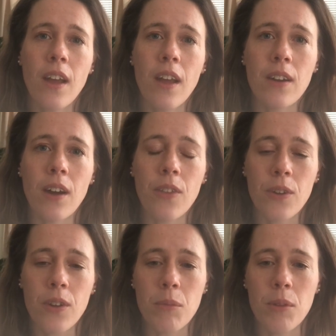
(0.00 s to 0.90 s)
and
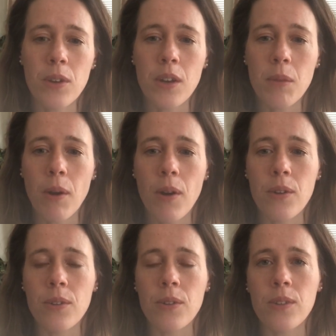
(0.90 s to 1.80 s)
other community
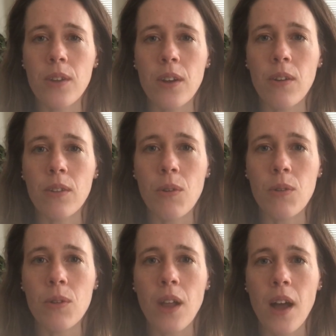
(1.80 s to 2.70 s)
partners in our
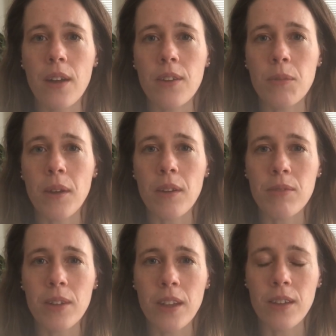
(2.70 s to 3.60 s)
local ISP
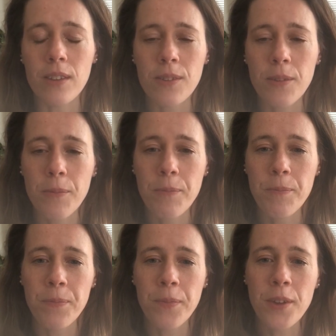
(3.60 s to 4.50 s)
affiliates.
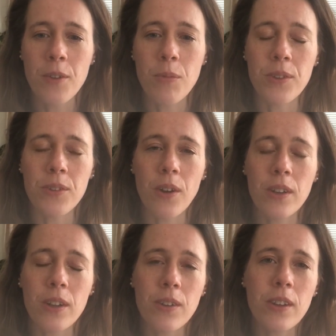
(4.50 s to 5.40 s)
We saw
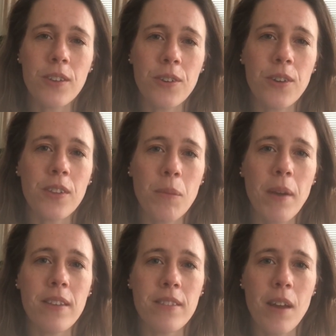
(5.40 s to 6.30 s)
clearly during the
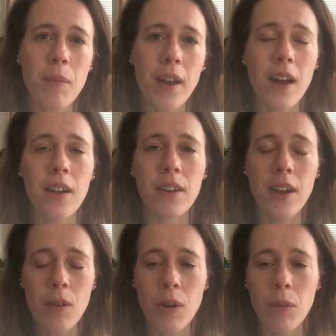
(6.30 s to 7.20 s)
pandemic, on a
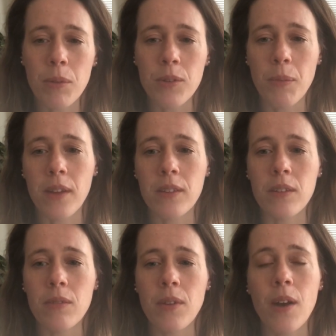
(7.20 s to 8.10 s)
network
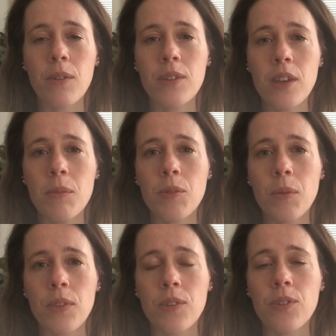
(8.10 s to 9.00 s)
perspective, how teams
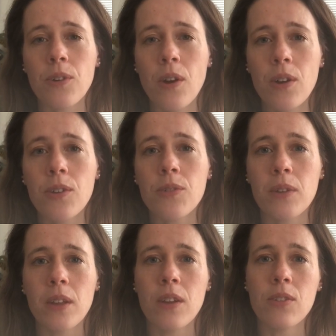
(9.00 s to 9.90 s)
with the strongest
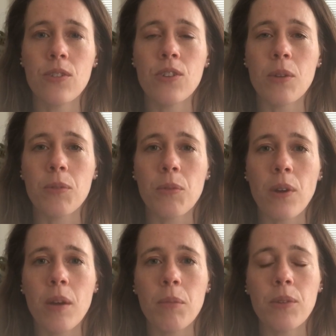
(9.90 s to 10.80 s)
relationships were
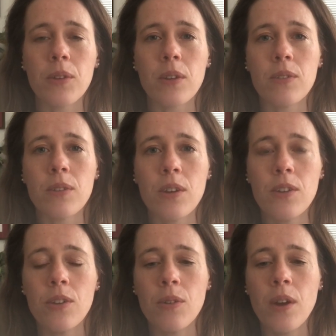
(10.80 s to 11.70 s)
able to
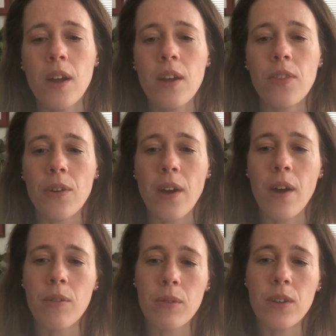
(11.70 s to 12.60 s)
continue their
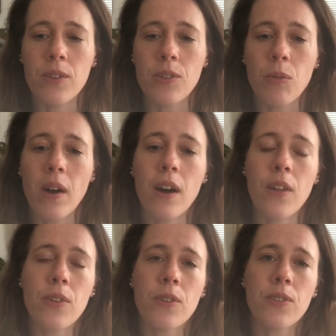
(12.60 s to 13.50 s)
outreach, while
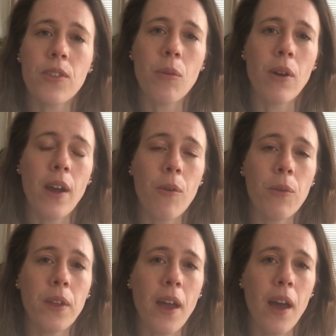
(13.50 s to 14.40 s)
others that were
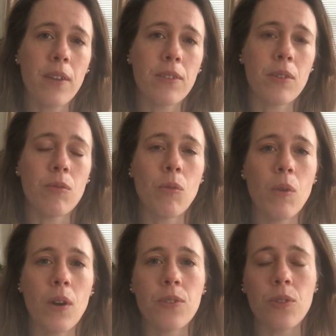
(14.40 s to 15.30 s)
only active
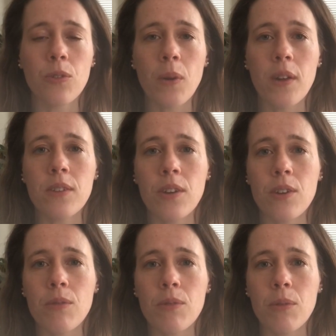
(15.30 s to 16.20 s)
once or twice a
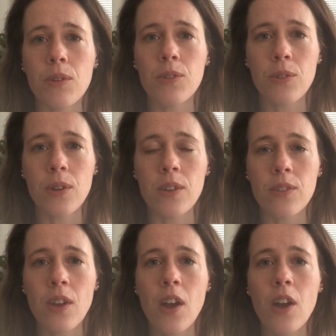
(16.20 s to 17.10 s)
year for
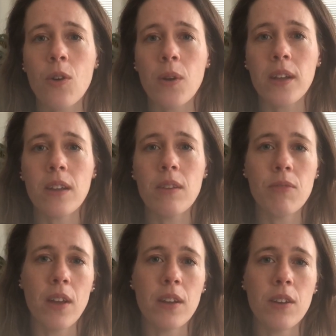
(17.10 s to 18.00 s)
retreats quickly
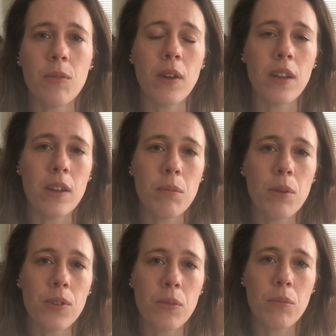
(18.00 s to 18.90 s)
faded when
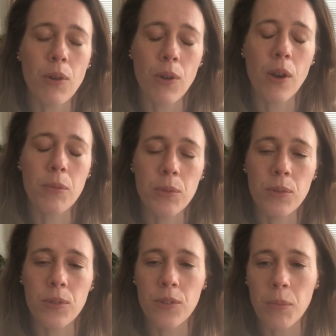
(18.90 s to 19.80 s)
in-person programs were
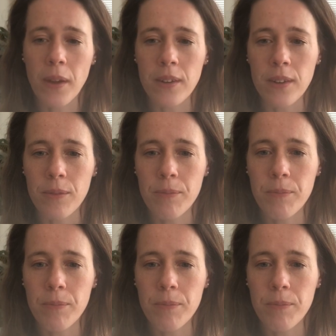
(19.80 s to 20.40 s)
suspended.